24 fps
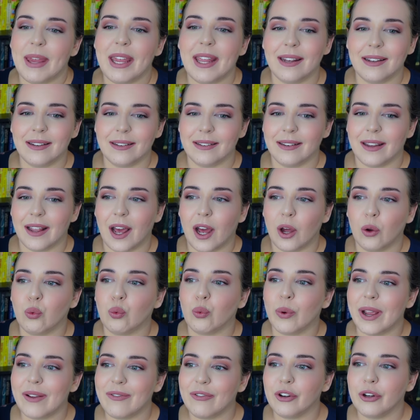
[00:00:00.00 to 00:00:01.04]
mean, a
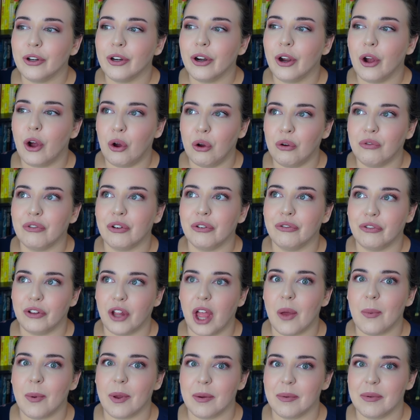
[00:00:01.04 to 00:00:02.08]
river
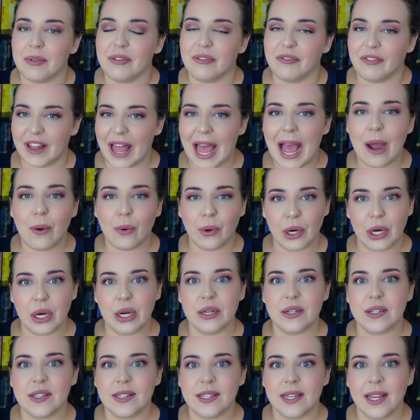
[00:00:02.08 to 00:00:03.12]
overflowing with
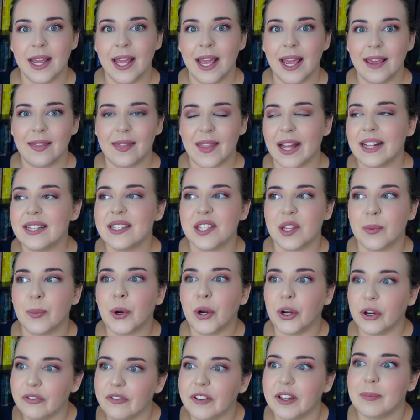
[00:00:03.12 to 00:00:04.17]
flowers. That's the
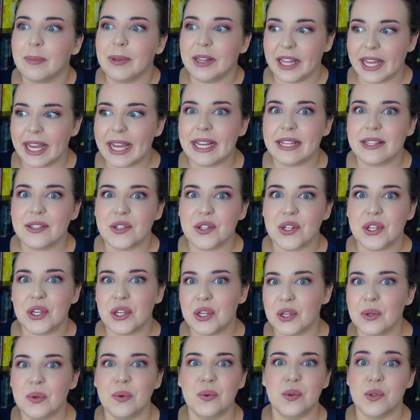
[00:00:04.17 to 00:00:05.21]
perfect place to
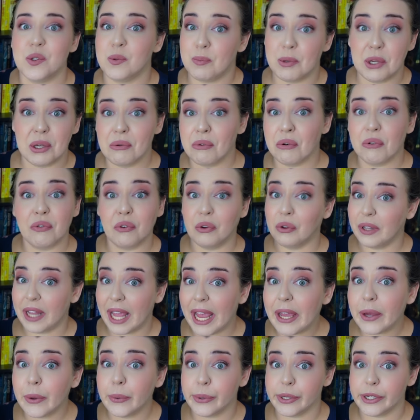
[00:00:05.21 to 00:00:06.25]
use beautiful
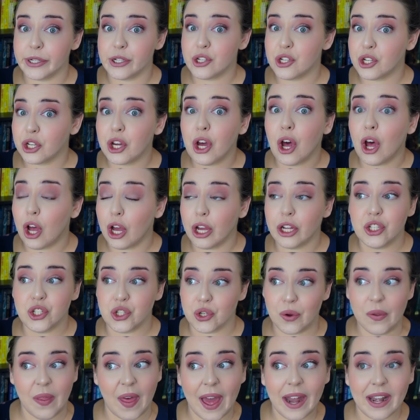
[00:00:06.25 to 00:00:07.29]
language to
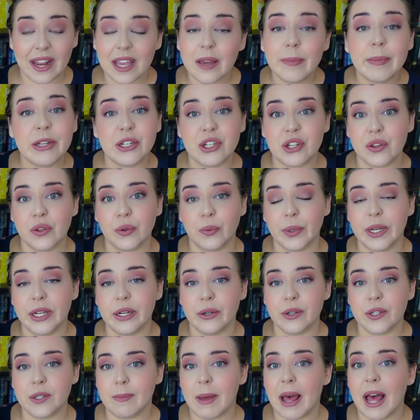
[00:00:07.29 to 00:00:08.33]
conjure that image in the
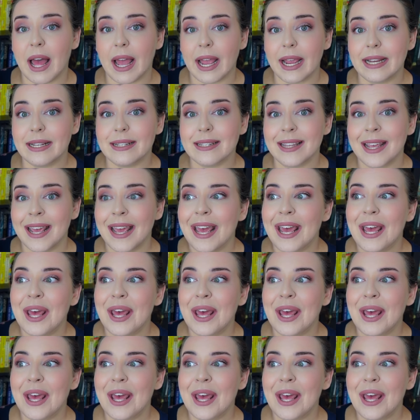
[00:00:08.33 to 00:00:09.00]
reader's mind.